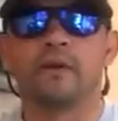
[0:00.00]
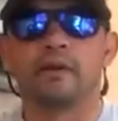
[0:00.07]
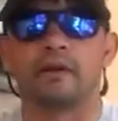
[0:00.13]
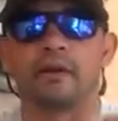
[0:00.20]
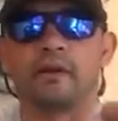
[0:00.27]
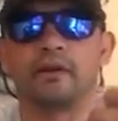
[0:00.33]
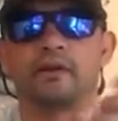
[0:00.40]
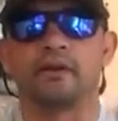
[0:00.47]

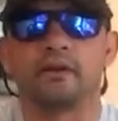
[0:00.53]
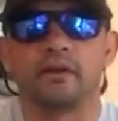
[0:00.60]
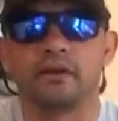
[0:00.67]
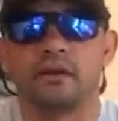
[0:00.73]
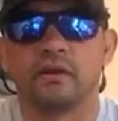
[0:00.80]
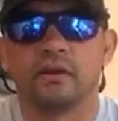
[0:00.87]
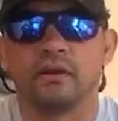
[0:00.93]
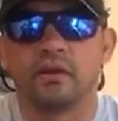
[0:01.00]
Okay.
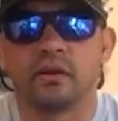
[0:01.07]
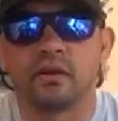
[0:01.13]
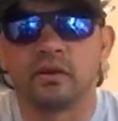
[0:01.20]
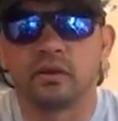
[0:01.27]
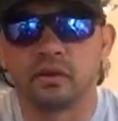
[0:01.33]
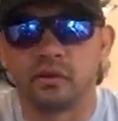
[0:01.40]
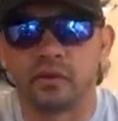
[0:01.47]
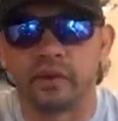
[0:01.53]

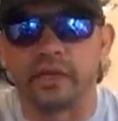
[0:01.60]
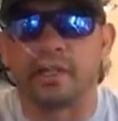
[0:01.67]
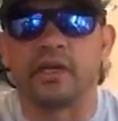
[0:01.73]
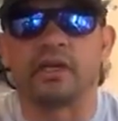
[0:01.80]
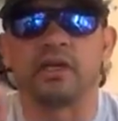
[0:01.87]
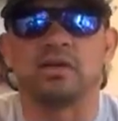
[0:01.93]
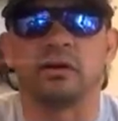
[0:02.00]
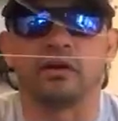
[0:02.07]
We
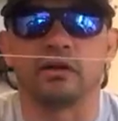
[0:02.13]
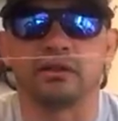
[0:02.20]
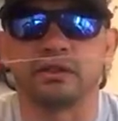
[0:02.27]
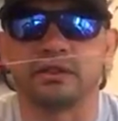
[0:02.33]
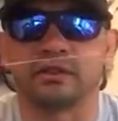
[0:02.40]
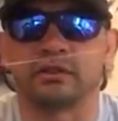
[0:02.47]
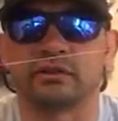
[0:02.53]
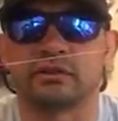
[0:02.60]
got our
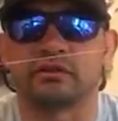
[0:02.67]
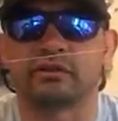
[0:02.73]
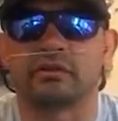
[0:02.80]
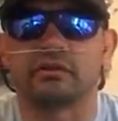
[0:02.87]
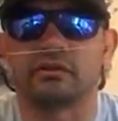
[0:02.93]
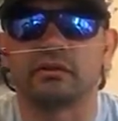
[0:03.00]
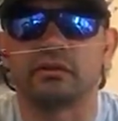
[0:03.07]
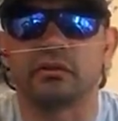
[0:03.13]

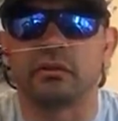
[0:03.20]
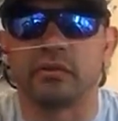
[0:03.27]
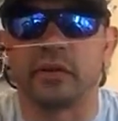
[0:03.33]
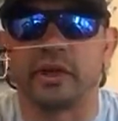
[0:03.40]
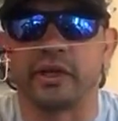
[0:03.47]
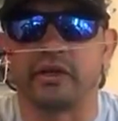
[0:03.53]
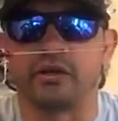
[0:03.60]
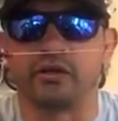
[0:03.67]

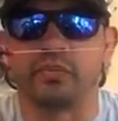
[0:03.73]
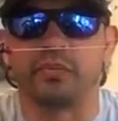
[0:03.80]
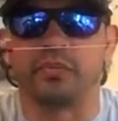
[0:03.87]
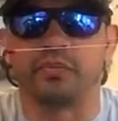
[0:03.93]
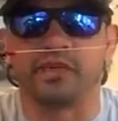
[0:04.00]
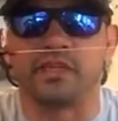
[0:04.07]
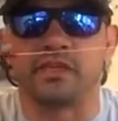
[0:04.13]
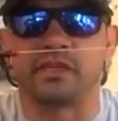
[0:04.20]
regular
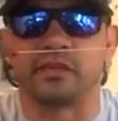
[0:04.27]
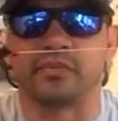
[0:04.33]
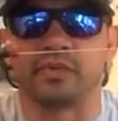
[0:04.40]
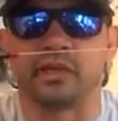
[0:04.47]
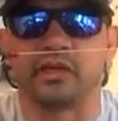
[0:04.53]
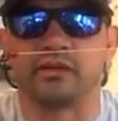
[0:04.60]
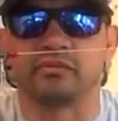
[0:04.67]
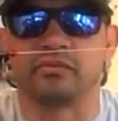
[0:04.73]
bead up
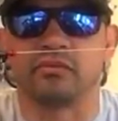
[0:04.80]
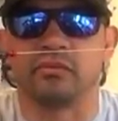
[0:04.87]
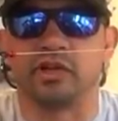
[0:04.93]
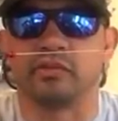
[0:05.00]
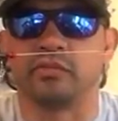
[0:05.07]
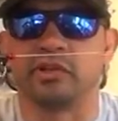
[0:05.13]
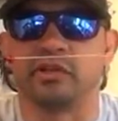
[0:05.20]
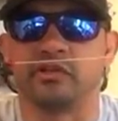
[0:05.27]
there.
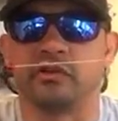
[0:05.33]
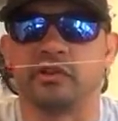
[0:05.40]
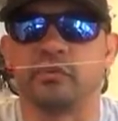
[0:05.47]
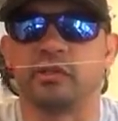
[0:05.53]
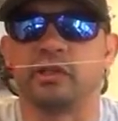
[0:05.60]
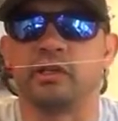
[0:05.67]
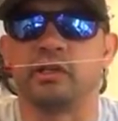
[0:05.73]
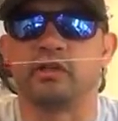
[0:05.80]
Red bead, green
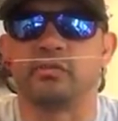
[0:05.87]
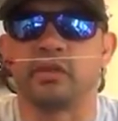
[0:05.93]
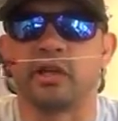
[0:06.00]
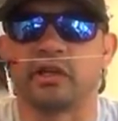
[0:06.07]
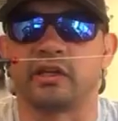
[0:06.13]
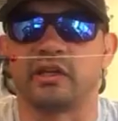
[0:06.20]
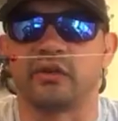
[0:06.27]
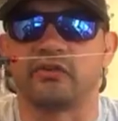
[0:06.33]
bead, doesn't
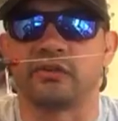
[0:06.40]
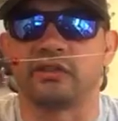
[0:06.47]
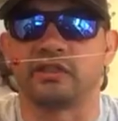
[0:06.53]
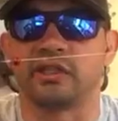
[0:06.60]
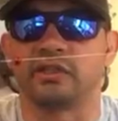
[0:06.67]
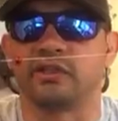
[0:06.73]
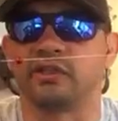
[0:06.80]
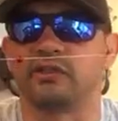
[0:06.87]
make a difference.
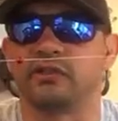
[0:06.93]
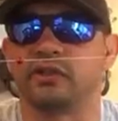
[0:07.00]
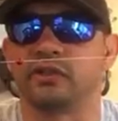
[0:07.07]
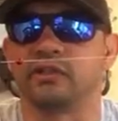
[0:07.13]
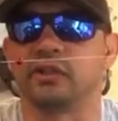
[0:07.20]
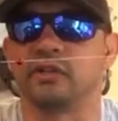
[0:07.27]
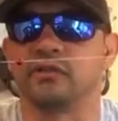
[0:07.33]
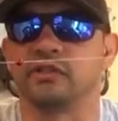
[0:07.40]
That's just for
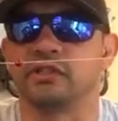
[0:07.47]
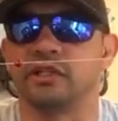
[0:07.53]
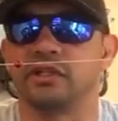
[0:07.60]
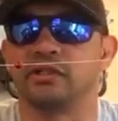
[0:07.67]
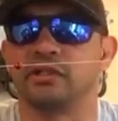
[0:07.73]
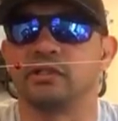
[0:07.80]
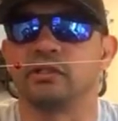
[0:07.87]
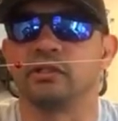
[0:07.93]

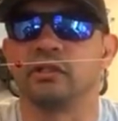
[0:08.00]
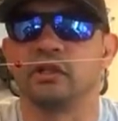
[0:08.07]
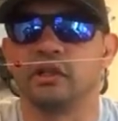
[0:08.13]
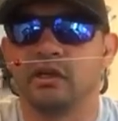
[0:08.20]
conversation.